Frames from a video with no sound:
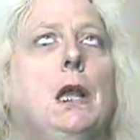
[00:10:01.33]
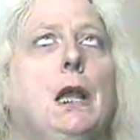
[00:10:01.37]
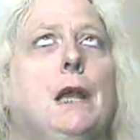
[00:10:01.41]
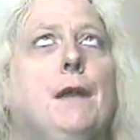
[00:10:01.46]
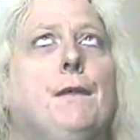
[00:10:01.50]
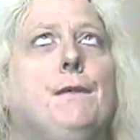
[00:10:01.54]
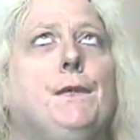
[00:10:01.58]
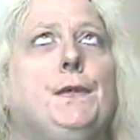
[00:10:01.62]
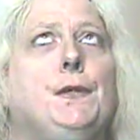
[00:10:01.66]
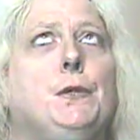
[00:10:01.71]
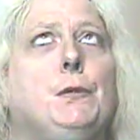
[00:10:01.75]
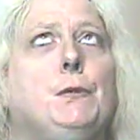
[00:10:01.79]

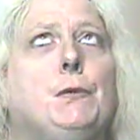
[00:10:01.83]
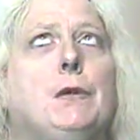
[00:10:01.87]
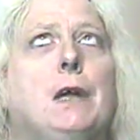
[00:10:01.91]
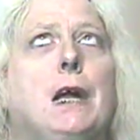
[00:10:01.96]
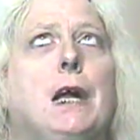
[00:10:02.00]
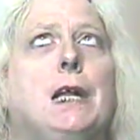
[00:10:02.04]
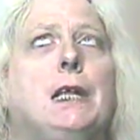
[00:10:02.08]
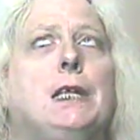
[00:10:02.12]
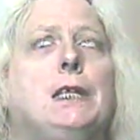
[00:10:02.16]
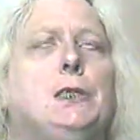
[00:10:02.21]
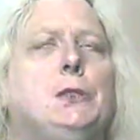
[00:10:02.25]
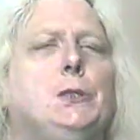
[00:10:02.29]
If you
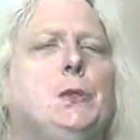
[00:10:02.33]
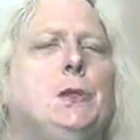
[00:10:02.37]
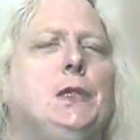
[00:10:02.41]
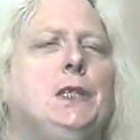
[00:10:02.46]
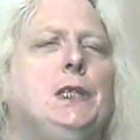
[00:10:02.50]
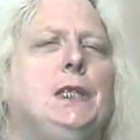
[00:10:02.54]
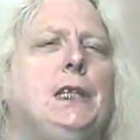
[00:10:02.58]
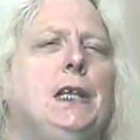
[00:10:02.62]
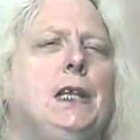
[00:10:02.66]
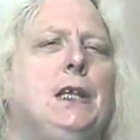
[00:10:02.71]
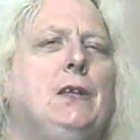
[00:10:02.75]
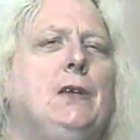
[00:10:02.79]
guys join
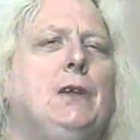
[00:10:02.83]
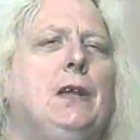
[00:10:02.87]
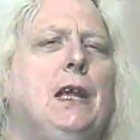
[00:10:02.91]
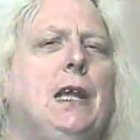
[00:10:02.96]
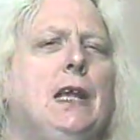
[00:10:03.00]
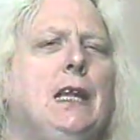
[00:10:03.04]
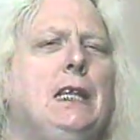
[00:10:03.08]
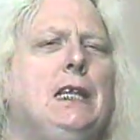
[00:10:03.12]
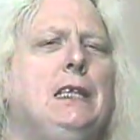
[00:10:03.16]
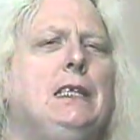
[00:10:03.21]
together ahead